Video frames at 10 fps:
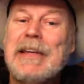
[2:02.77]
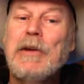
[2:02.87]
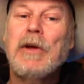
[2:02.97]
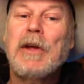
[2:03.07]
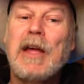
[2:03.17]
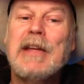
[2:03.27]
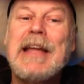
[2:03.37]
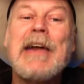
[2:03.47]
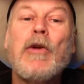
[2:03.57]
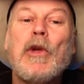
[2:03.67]
He
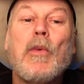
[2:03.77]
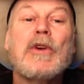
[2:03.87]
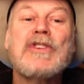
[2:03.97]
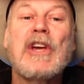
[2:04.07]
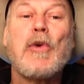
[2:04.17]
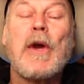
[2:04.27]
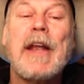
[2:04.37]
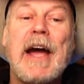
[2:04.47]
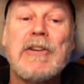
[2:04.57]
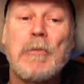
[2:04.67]
not only was he a
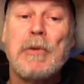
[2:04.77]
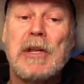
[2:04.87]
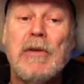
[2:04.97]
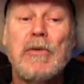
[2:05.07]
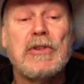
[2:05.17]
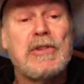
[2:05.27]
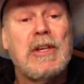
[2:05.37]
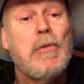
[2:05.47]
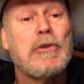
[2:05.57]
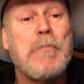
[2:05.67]
great actor, but he was
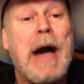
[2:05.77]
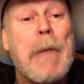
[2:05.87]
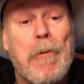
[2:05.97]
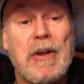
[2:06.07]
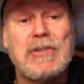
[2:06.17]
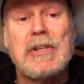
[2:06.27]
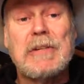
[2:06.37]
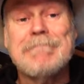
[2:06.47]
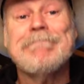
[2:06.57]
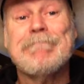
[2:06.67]
my
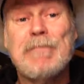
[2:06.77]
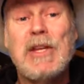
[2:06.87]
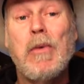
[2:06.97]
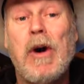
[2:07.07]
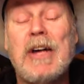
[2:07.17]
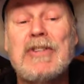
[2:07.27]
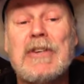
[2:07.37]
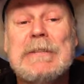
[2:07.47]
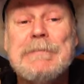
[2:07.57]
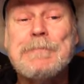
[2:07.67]
president. He
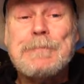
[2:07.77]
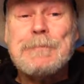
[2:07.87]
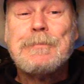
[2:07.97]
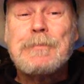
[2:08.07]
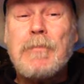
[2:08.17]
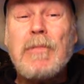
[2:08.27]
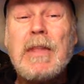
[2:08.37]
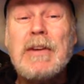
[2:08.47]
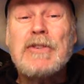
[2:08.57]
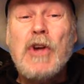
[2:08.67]
was.
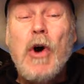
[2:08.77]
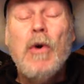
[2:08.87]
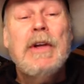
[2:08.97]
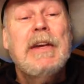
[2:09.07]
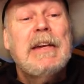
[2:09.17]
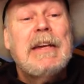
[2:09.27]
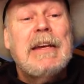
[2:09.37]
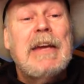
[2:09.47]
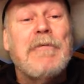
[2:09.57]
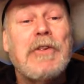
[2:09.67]
So
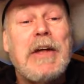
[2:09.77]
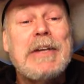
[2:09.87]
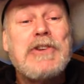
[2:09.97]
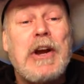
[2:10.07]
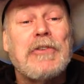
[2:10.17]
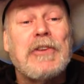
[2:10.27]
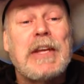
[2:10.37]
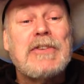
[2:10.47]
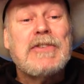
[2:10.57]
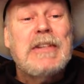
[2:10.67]
if you like Charlton
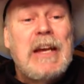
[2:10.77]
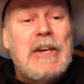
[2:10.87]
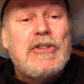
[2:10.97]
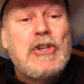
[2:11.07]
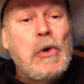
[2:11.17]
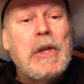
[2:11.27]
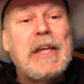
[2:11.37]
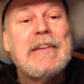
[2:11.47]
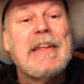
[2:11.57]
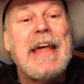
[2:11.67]
Heston, tune
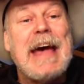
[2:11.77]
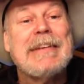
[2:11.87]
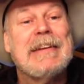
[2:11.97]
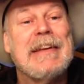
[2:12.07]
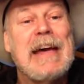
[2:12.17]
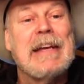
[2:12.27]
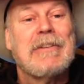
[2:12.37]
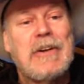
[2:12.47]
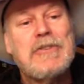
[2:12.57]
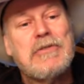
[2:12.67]
into that
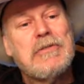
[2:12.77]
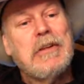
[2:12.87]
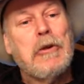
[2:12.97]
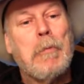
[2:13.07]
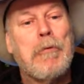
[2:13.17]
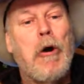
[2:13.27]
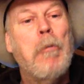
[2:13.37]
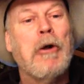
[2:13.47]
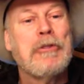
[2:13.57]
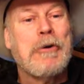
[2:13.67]
tonight. There's a little
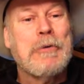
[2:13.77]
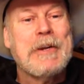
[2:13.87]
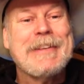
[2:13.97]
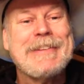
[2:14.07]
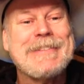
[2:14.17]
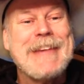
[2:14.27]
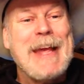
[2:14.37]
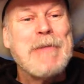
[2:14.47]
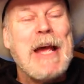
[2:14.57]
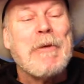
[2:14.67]
promo thrown in at the
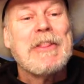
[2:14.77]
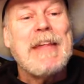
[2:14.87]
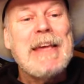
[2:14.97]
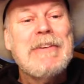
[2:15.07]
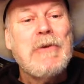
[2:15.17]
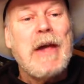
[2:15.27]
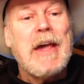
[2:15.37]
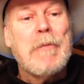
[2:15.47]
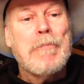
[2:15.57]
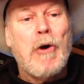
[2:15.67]
same time. A thank you
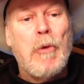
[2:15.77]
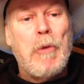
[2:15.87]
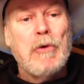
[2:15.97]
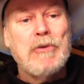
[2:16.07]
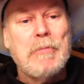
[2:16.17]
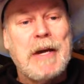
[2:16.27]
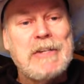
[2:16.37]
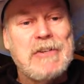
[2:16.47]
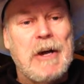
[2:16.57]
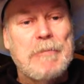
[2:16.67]
and a promo to
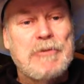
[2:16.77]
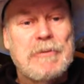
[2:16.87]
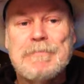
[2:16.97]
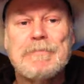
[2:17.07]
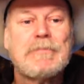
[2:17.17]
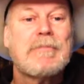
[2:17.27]
my subs.